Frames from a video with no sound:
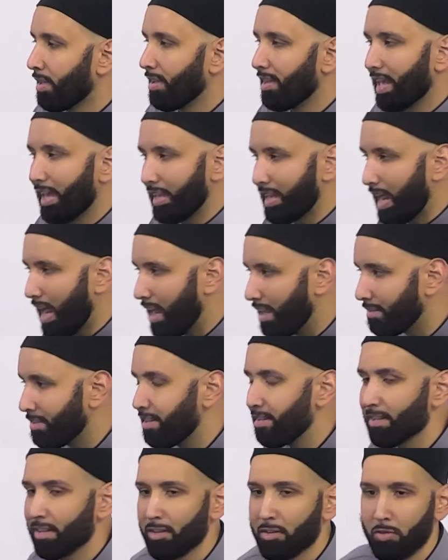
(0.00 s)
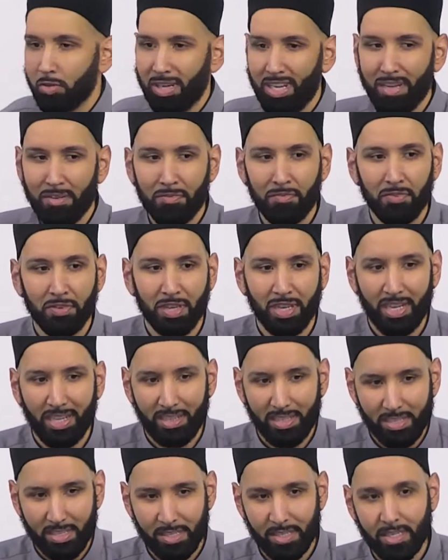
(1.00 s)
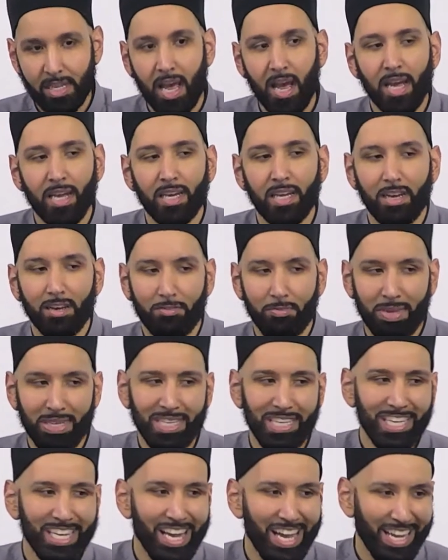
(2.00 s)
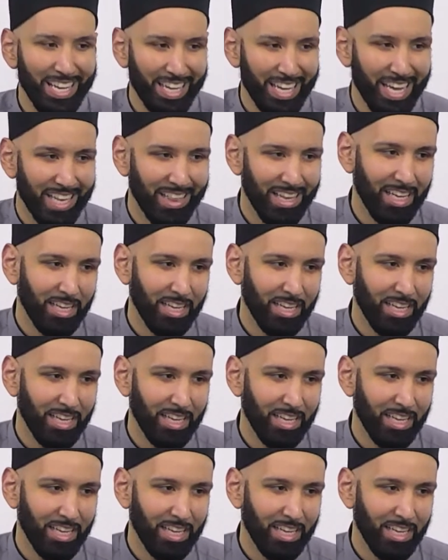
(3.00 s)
like Hadithatul Ifk in the society of Medina again,